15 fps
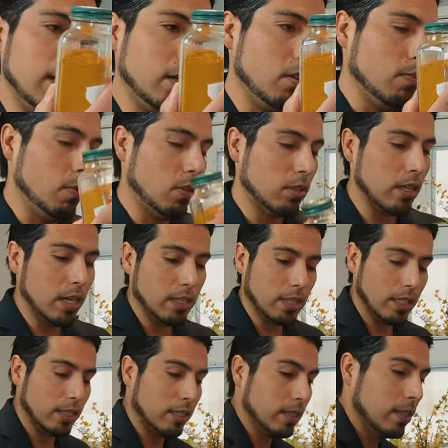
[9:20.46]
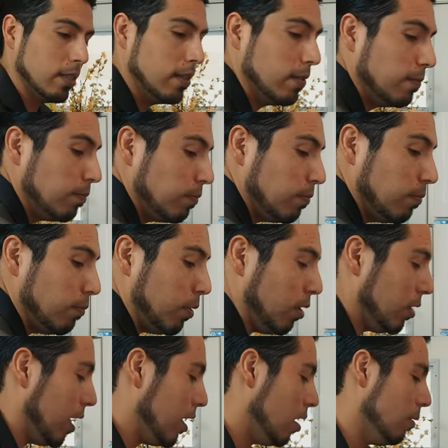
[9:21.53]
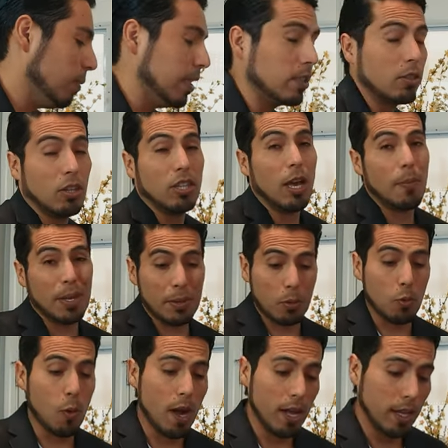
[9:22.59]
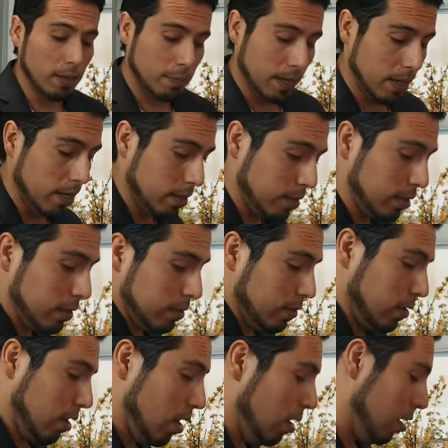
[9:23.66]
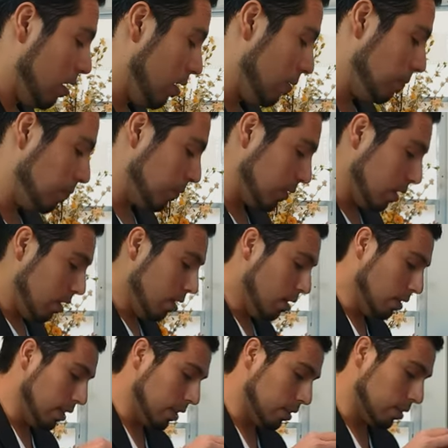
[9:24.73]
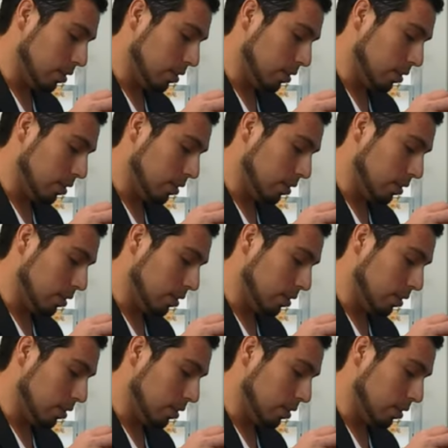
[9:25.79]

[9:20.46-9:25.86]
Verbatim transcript: a little more darkness. But I hope it's gonna be well, but all